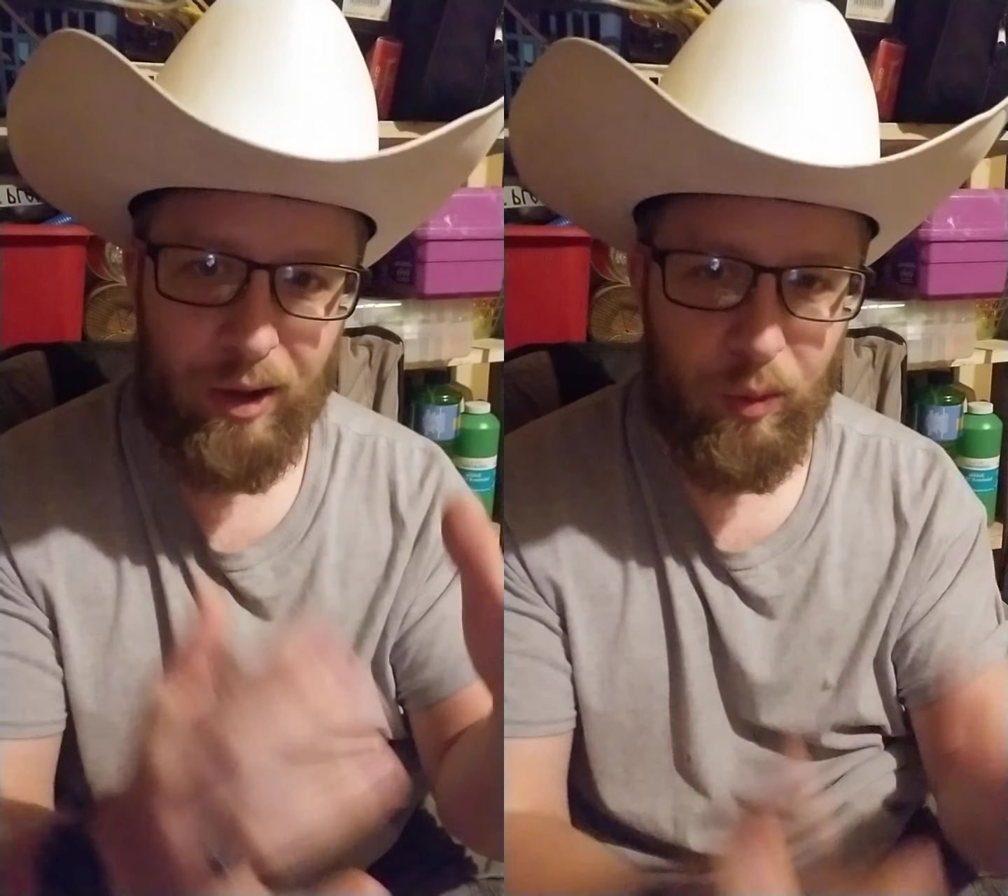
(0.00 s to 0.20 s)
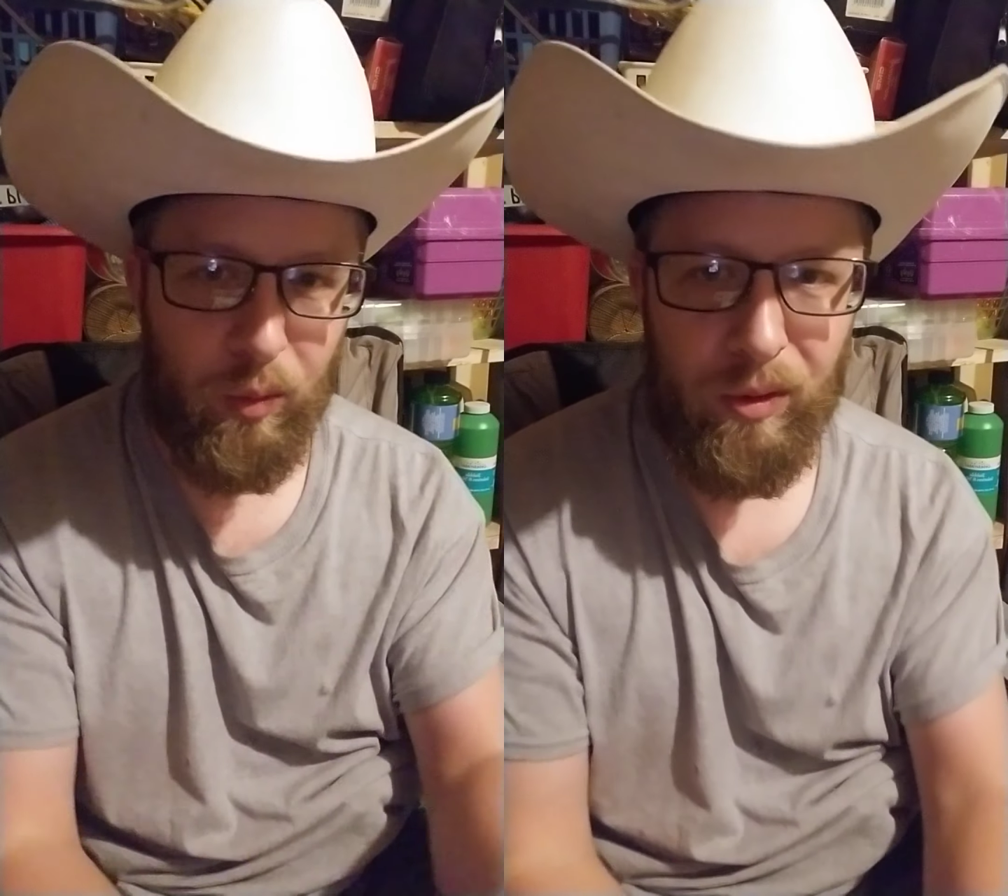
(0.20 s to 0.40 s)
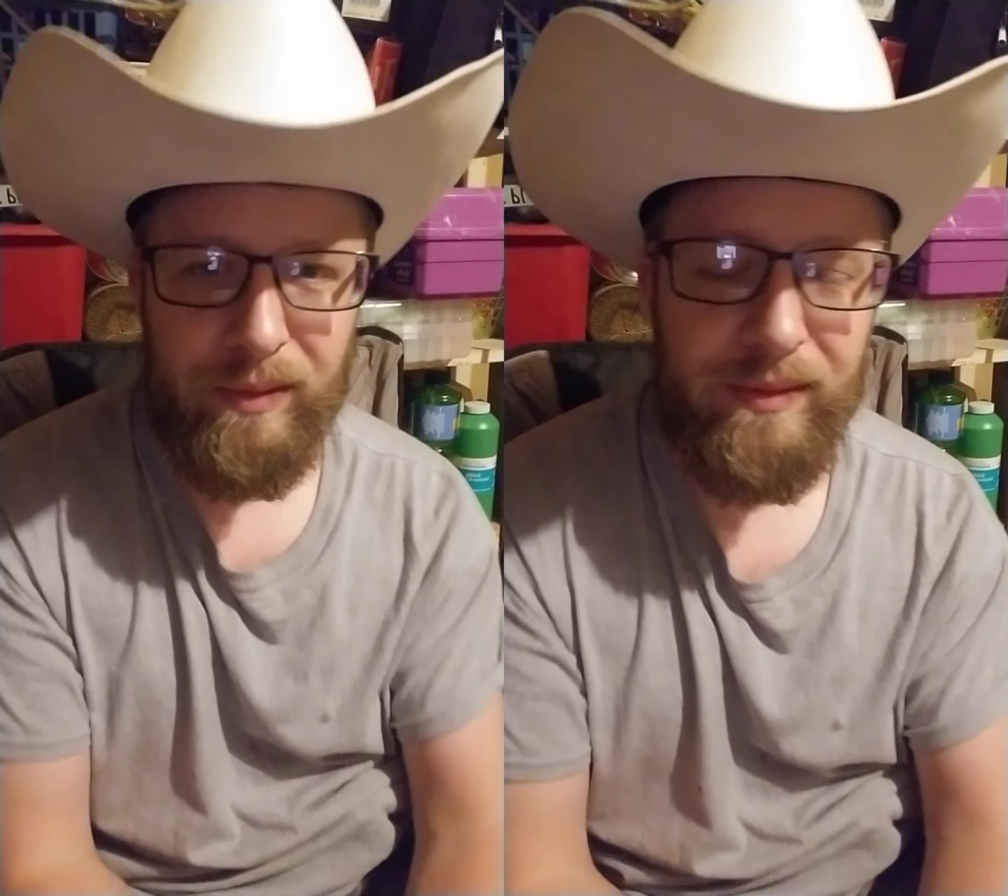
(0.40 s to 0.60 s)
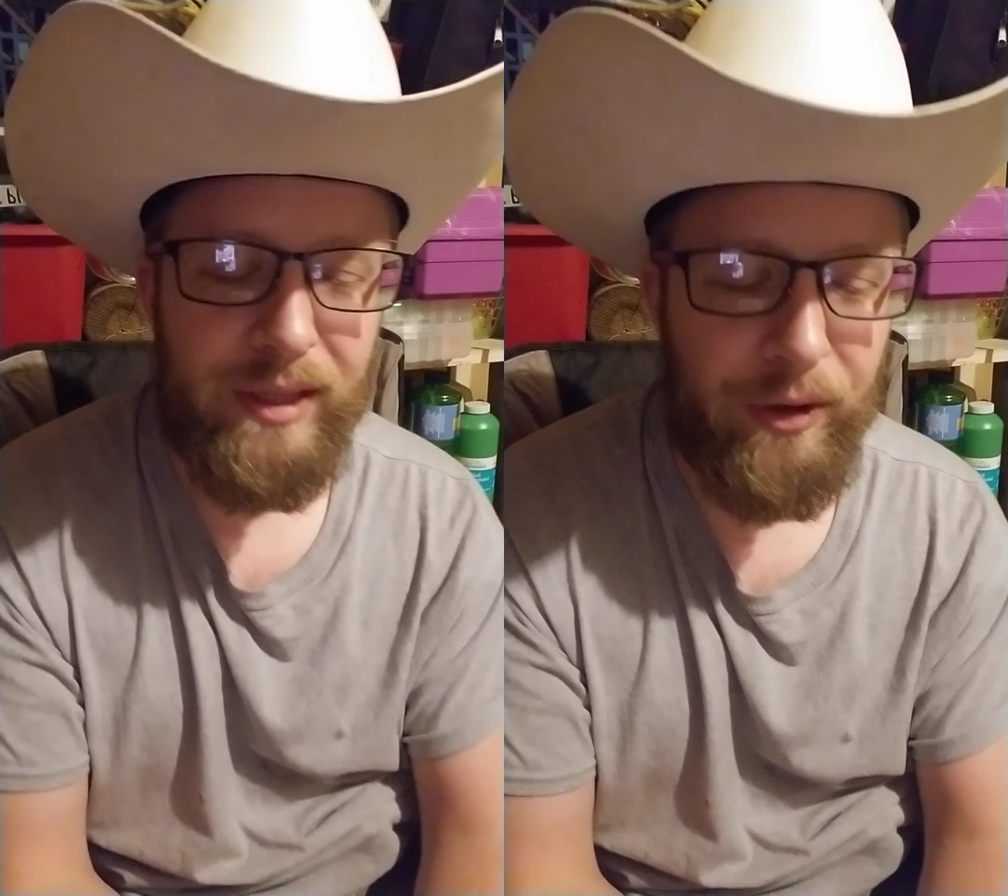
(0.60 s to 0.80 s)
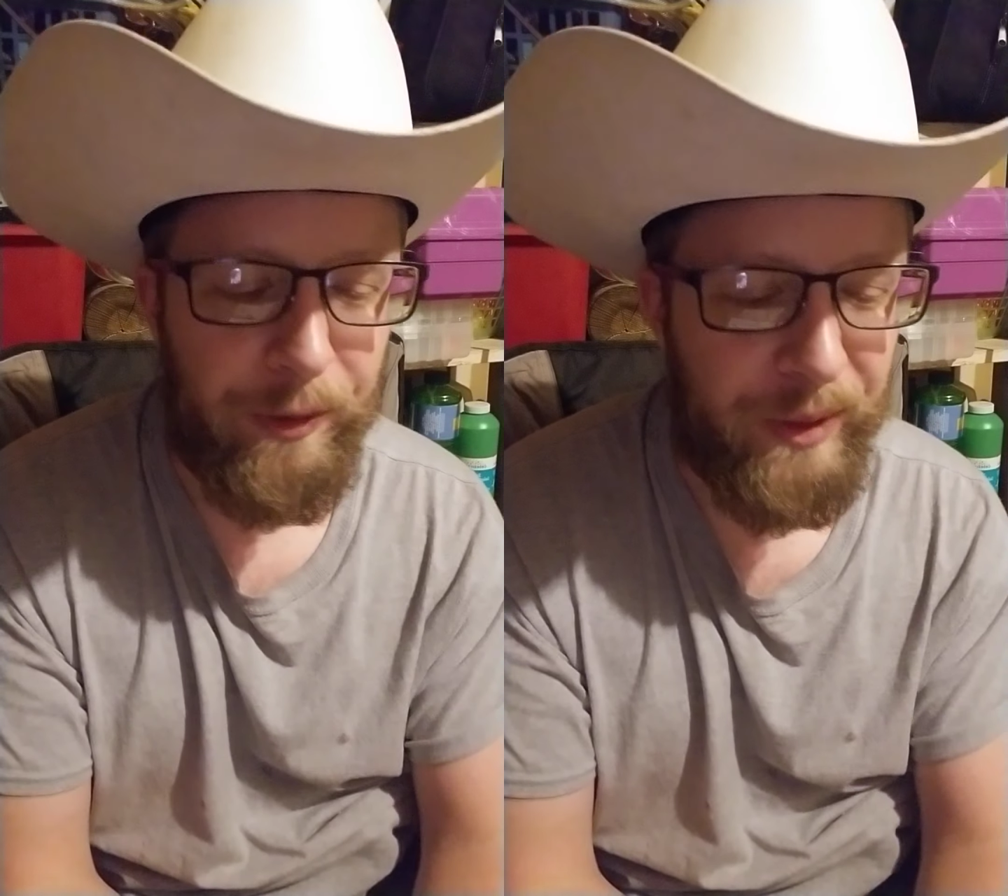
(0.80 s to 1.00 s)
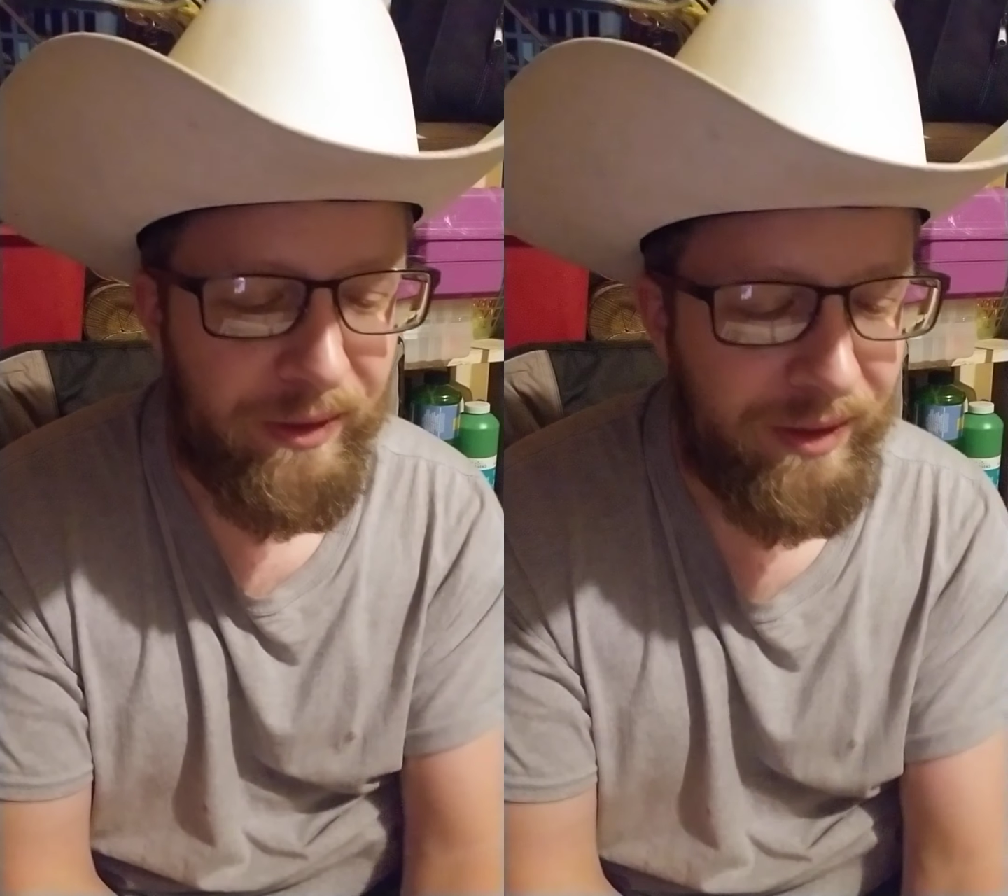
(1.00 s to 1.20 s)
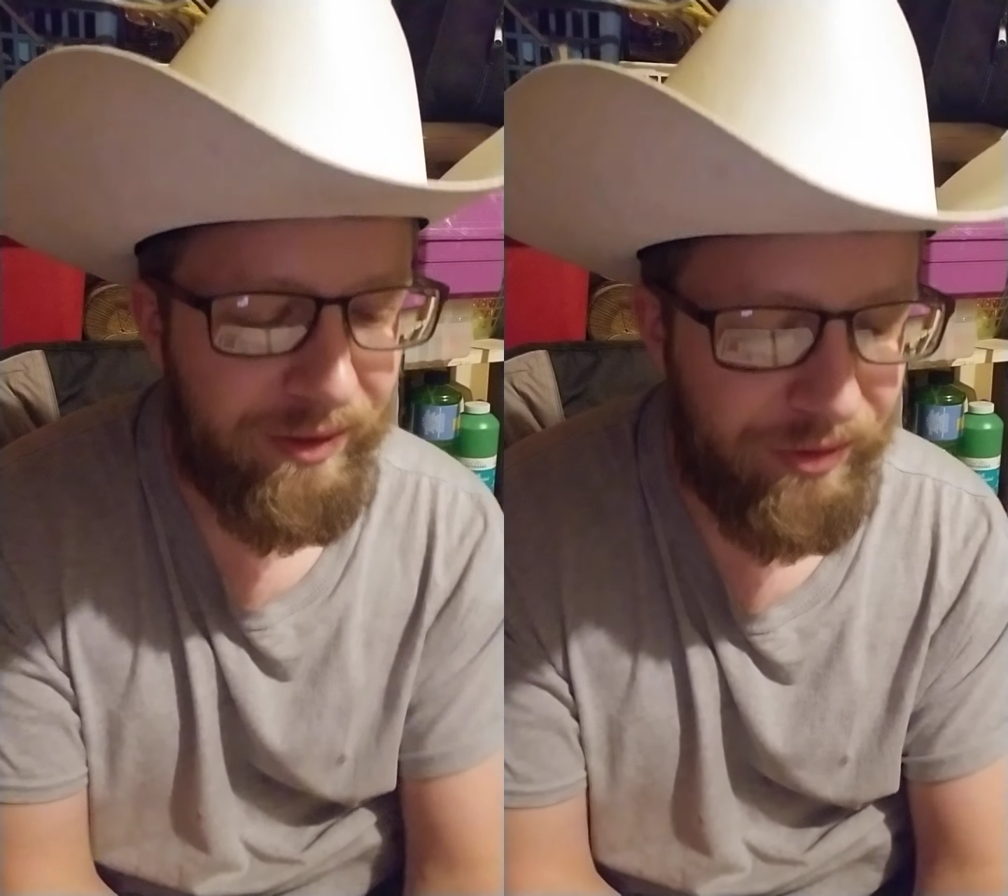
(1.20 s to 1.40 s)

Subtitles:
cool. You know what I mean?